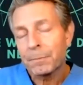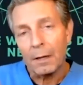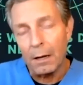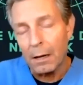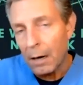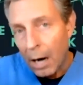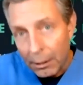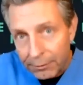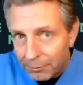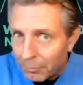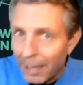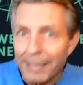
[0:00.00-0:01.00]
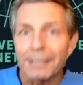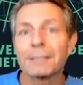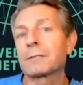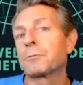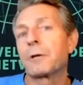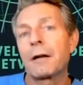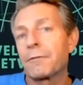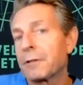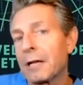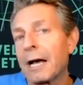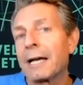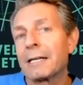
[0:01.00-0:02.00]
arthritis, whatever
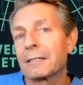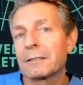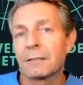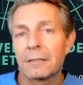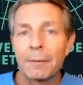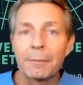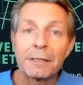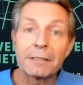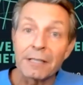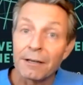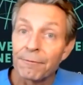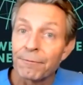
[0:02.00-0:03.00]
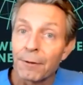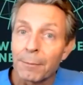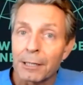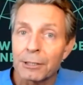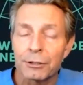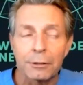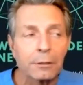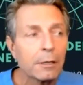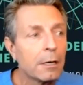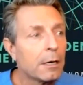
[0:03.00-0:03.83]
the itis is, that means inflammation.